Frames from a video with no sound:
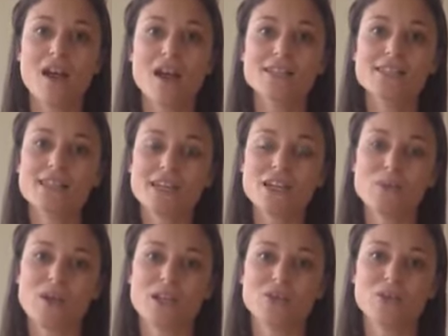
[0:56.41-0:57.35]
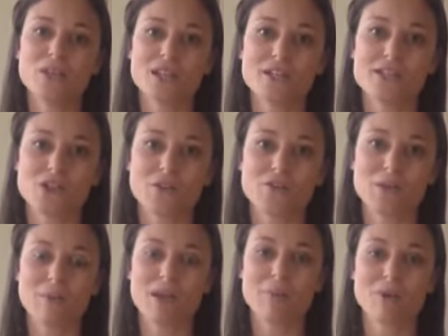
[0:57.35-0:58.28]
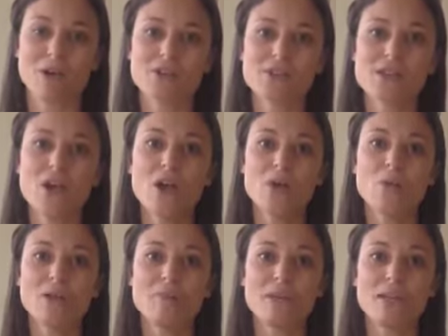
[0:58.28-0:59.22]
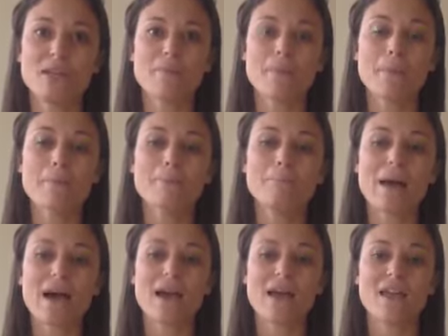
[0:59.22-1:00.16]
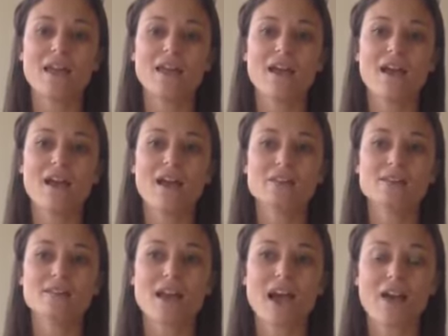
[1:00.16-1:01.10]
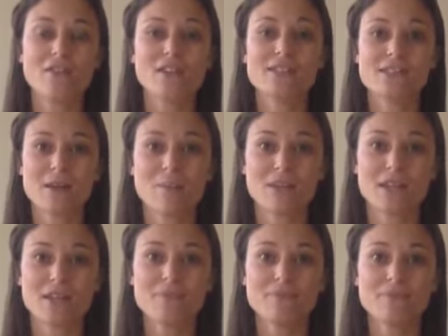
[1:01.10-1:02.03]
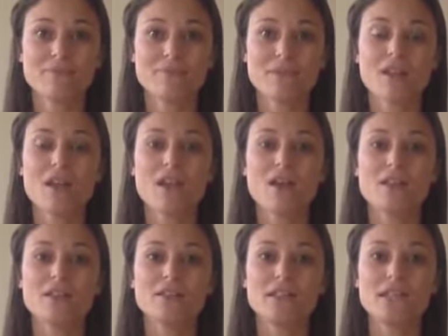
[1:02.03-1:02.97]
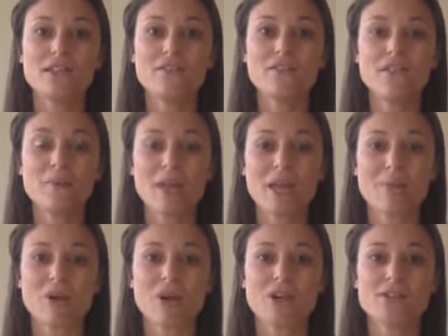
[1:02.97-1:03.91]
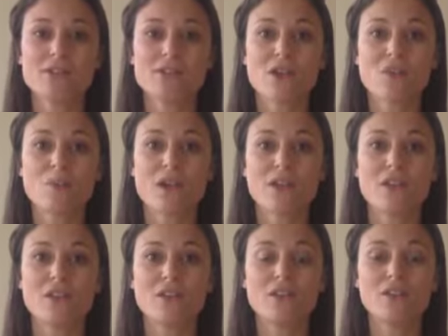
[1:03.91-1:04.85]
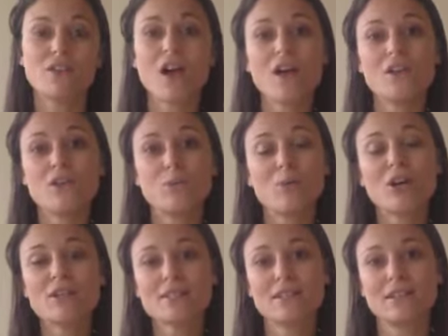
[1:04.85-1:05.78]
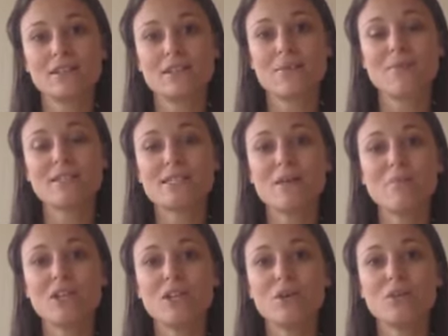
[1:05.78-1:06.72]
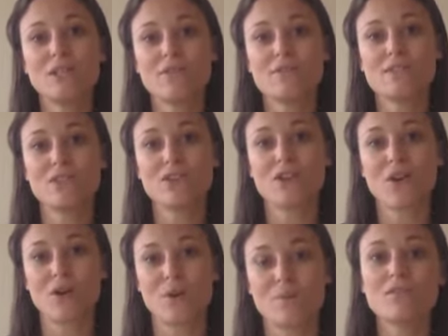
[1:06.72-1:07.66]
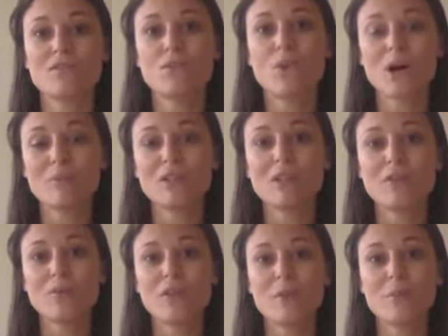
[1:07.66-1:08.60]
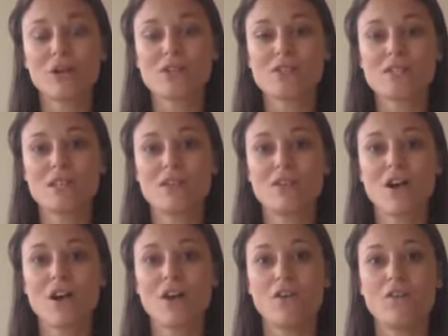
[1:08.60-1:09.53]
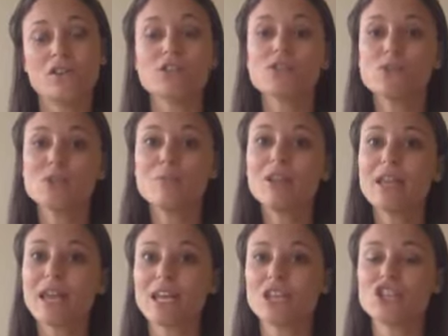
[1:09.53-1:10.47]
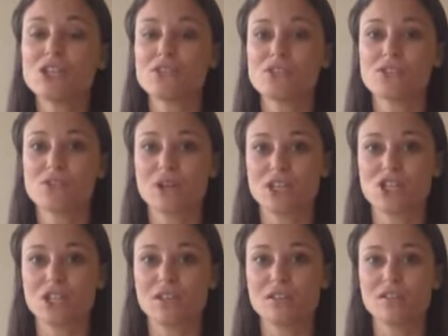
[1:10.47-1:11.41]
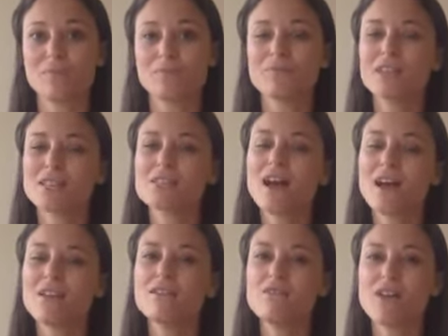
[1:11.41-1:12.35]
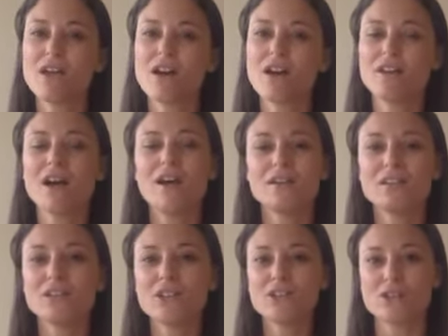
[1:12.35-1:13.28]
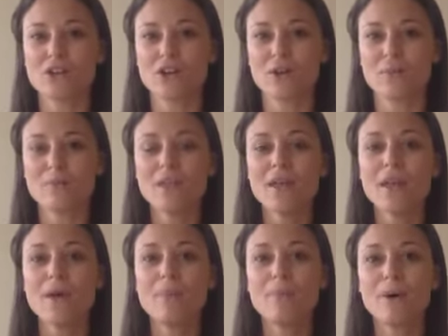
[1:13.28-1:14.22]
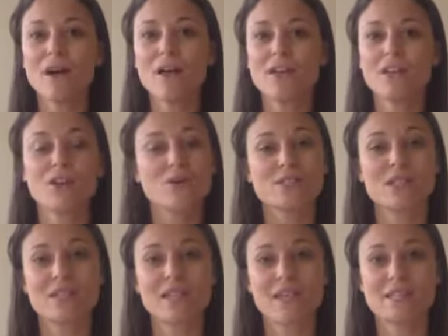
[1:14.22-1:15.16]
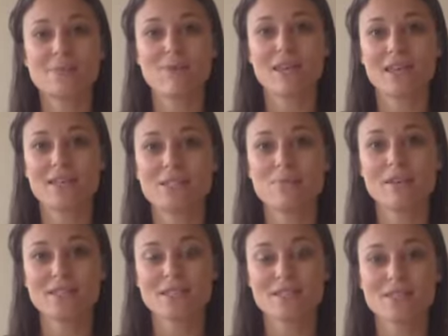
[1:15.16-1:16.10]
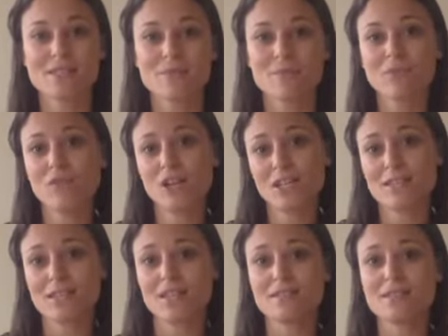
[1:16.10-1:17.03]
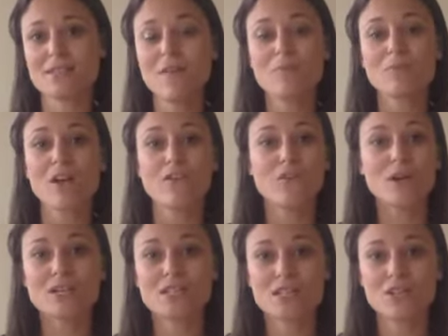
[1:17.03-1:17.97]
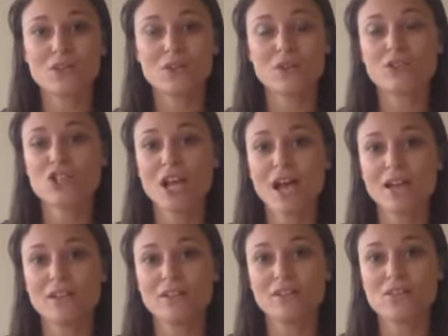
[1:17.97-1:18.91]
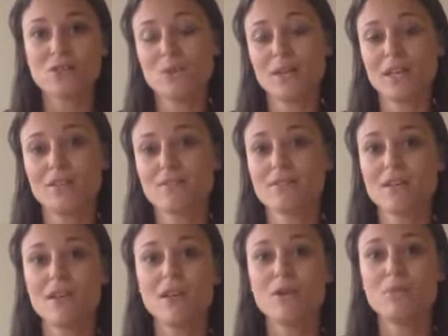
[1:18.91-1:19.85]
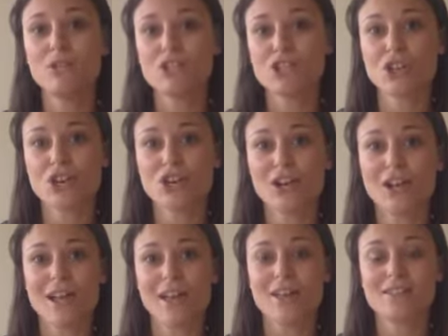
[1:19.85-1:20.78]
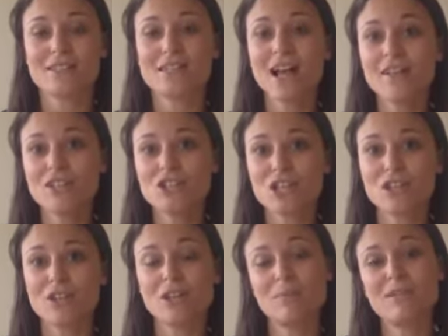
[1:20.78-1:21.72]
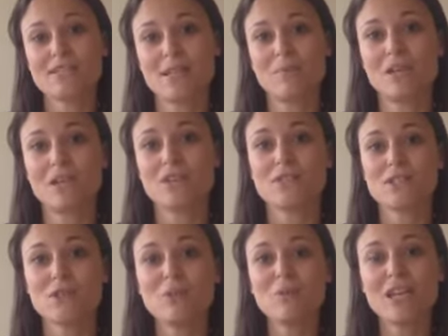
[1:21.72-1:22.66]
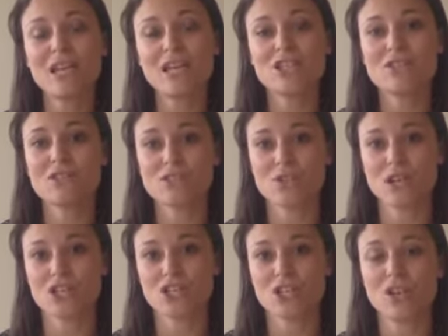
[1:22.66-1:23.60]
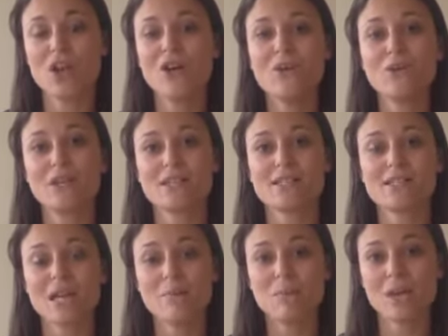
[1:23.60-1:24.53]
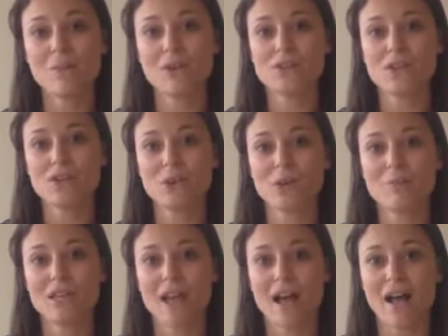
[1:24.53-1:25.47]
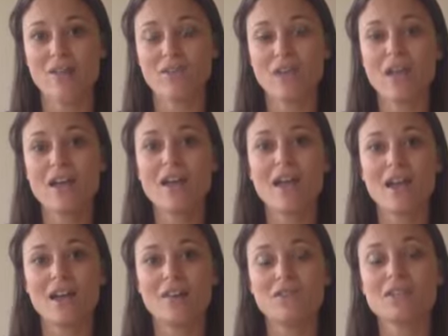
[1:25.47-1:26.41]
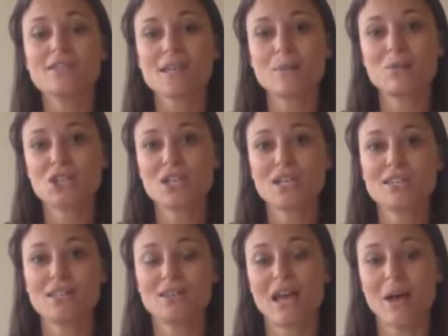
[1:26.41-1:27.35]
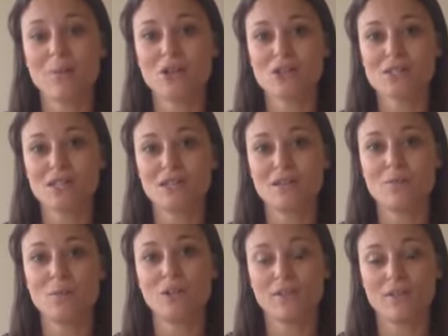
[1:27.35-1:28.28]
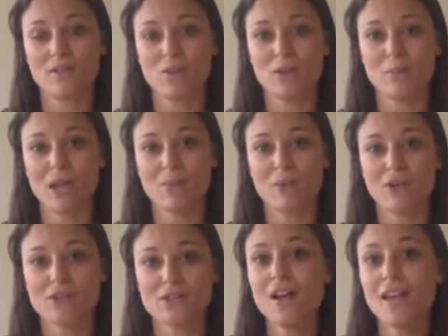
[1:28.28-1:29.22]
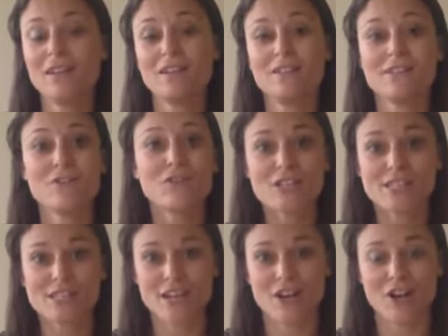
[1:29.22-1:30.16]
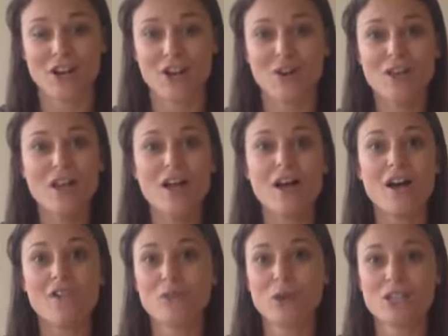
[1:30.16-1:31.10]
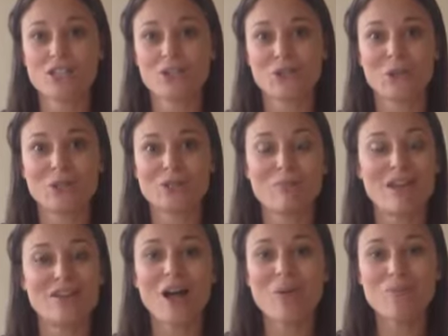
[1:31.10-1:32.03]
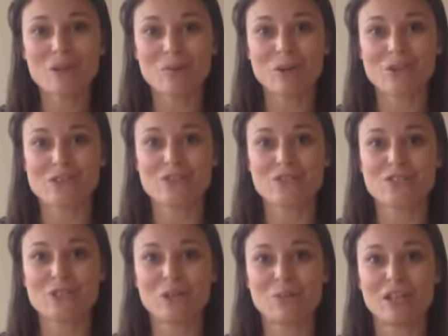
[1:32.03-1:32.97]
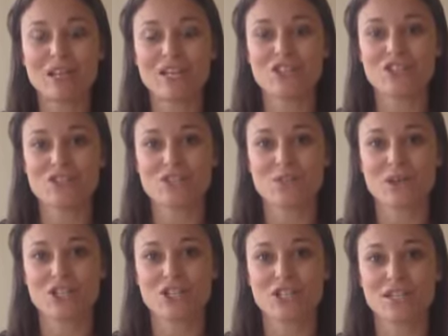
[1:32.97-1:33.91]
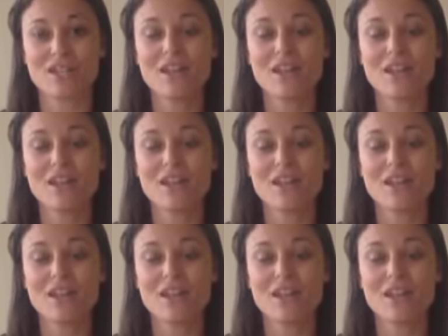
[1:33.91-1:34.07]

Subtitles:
A second way you could get served with papers would be by having somebody leave the papers with not you personally, but somebody who lives in your home. Normally with a person of suitable age and discretion. That's kind of an unclear term, but it goes on a case-by-case basis. For instance, a 14-year-old child who is mature and intelligent could be somebody of suitable age and discretion who can accept papers on your behalf, and the assumption is that that person will give you the papers. In a different scenario, a 14-year-old may not be a person of suitable age and discretion.